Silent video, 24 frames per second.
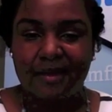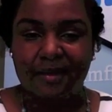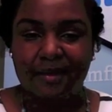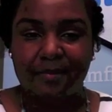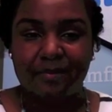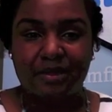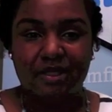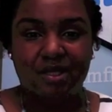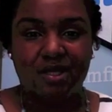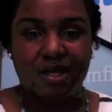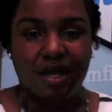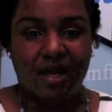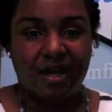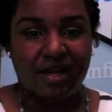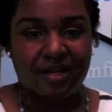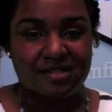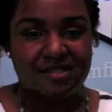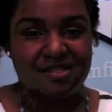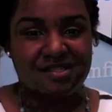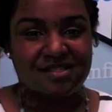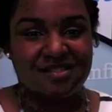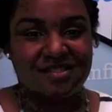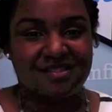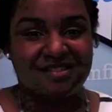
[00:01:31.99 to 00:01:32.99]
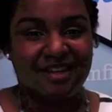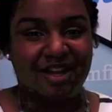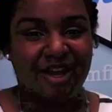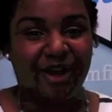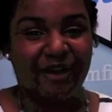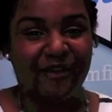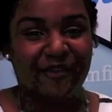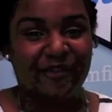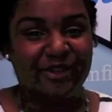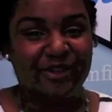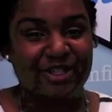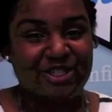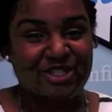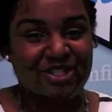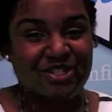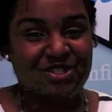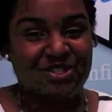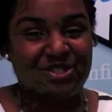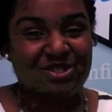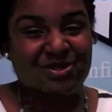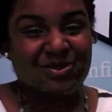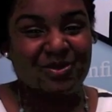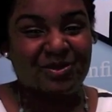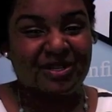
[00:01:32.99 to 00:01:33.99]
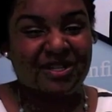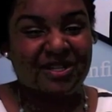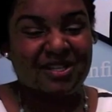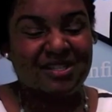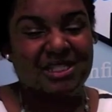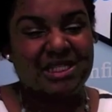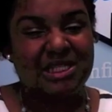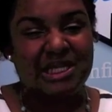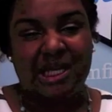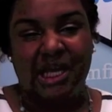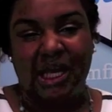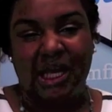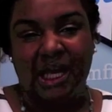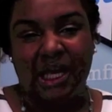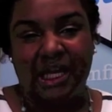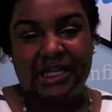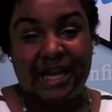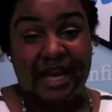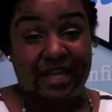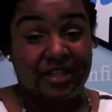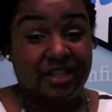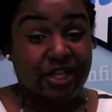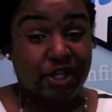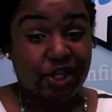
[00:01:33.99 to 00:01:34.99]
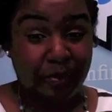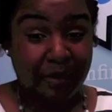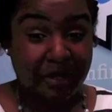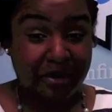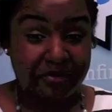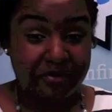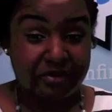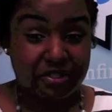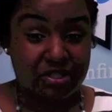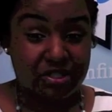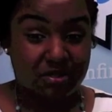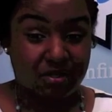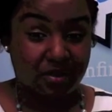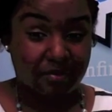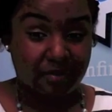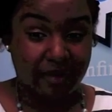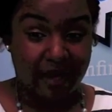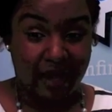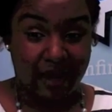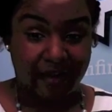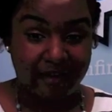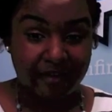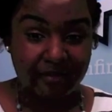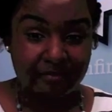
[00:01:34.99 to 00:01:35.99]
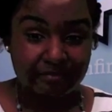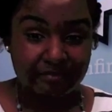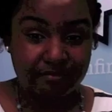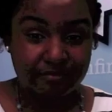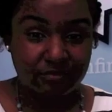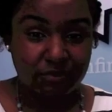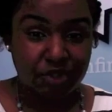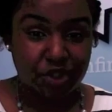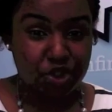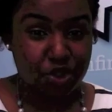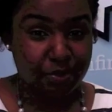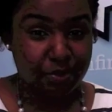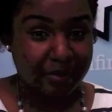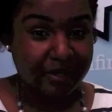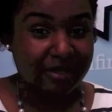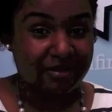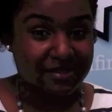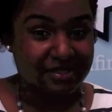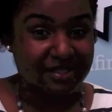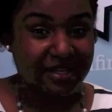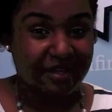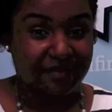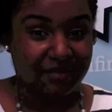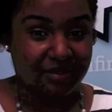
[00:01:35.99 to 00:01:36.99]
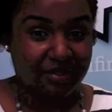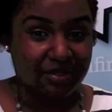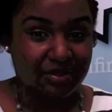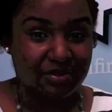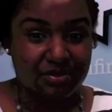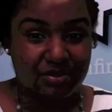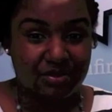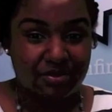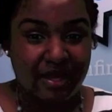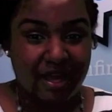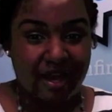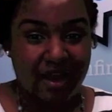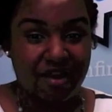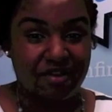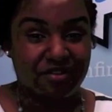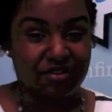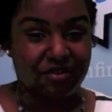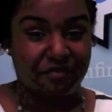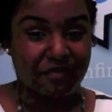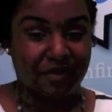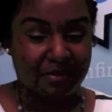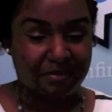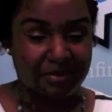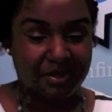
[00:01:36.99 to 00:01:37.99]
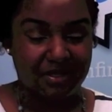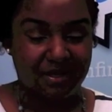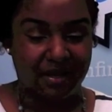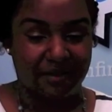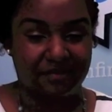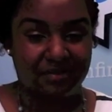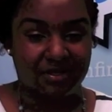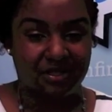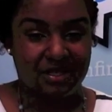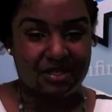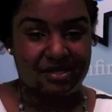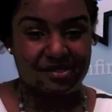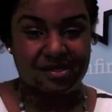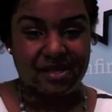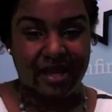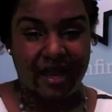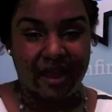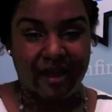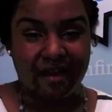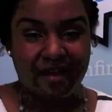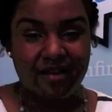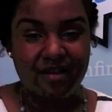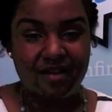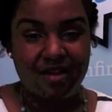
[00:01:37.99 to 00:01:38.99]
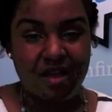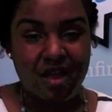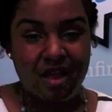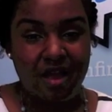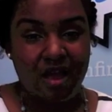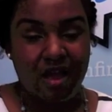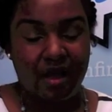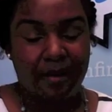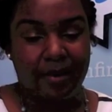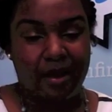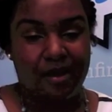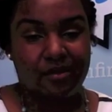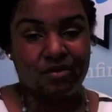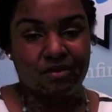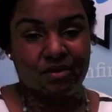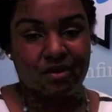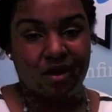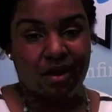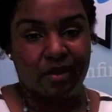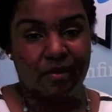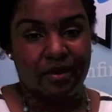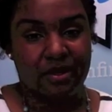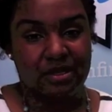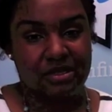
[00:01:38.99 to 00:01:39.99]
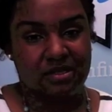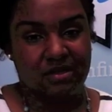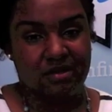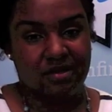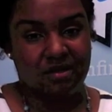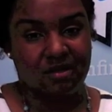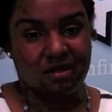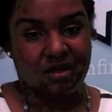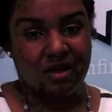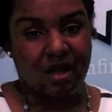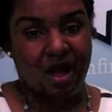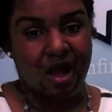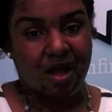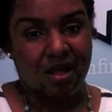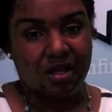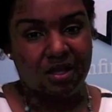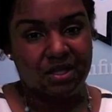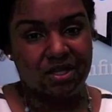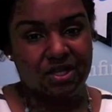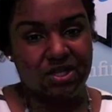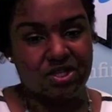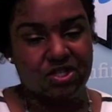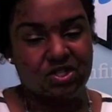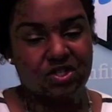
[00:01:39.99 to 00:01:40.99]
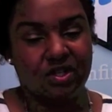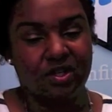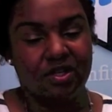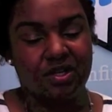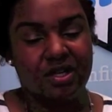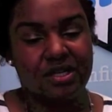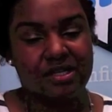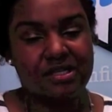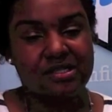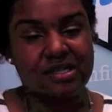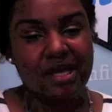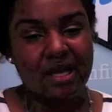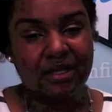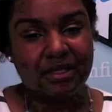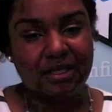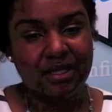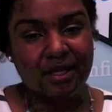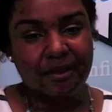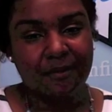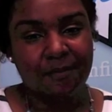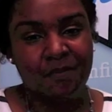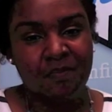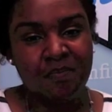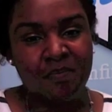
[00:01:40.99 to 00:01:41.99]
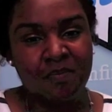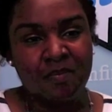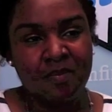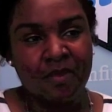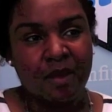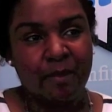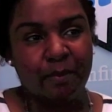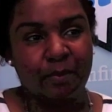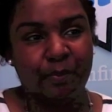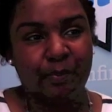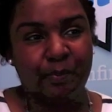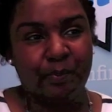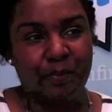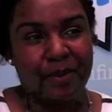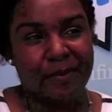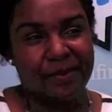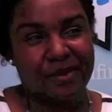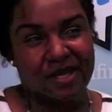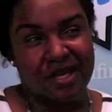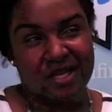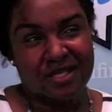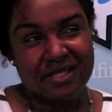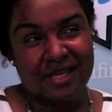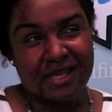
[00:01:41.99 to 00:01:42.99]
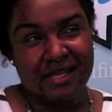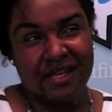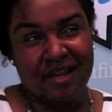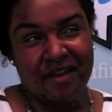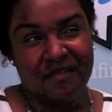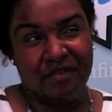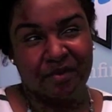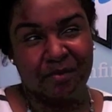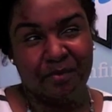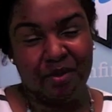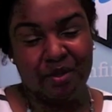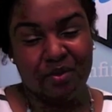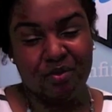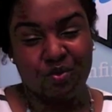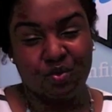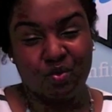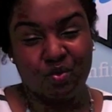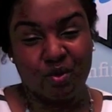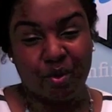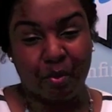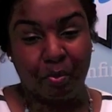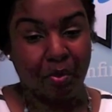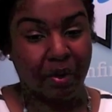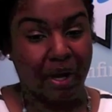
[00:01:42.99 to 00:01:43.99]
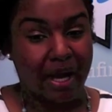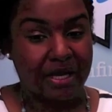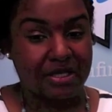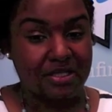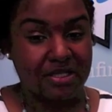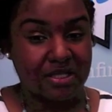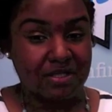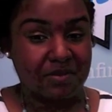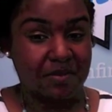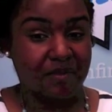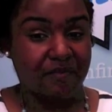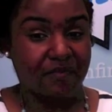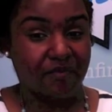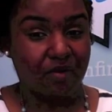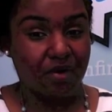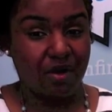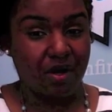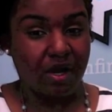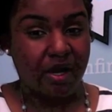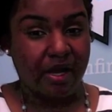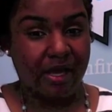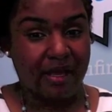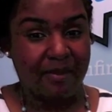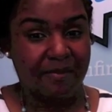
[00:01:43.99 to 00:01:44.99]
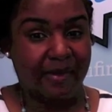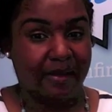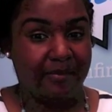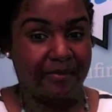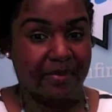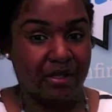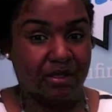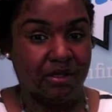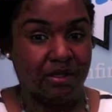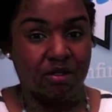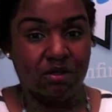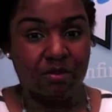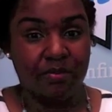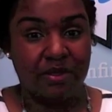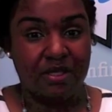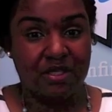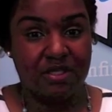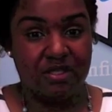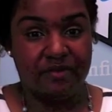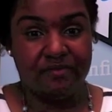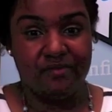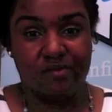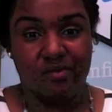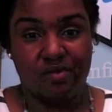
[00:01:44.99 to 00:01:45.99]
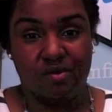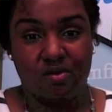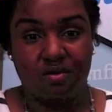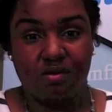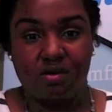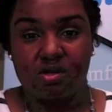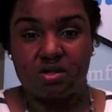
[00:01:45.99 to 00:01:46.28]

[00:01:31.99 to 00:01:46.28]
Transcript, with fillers: Because first gen students, not that your parents don't care, because your parents definitely do care and your family definitely does care about you going to college and excelling but because they've never been through the process before, it might be a little bit difficult.